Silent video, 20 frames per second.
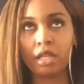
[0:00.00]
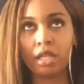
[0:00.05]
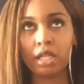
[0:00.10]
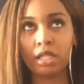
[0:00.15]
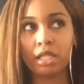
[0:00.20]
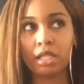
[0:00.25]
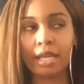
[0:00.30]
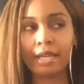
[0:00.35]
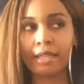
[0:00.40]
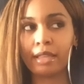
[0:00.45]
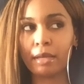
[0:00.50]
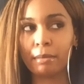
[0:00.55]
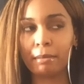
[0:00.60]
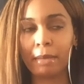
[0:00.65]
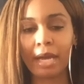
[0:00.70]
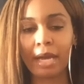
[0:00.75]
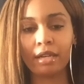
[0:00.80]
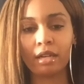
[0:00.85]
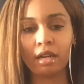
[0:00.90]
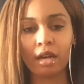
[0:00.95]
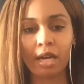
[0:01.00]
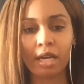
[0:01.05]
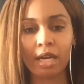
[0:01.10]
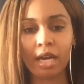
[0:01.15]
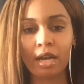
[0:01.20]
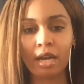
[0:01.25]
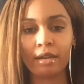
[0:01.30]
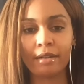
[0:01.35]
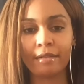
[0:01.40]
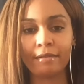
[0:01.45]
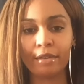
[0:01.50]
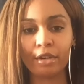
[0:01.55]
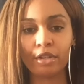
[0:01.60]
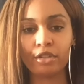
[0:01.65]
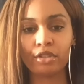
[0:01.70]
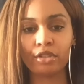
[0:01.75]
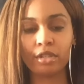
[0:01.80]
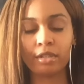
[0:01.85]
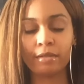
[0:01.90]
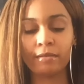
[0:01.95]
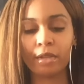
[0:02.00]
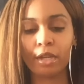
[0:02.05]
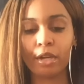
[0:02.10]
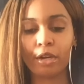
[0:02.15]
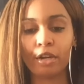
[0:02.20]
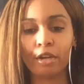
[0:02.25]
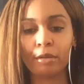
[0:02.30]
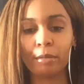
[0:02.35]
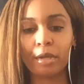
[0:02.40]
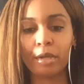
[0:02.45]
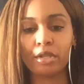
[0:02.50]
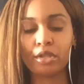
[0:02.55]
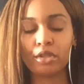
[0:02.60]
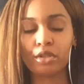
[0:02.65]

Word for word: this is like the minor arcana version of the Hermit.